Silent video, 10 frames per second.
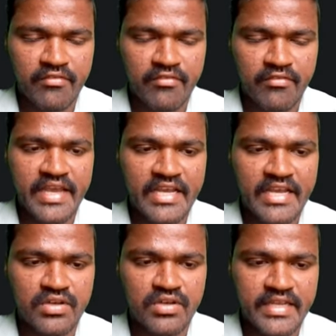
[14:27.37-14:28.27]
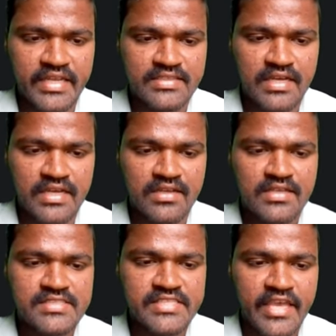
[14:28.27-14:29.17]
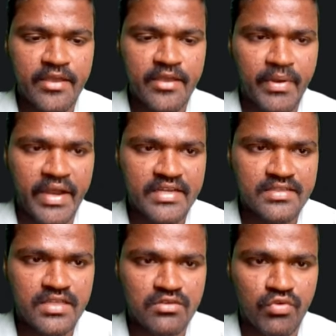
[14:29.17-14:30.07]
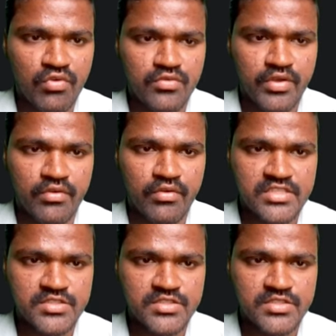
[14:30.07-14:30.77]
we can actually get the same pattern that what we have.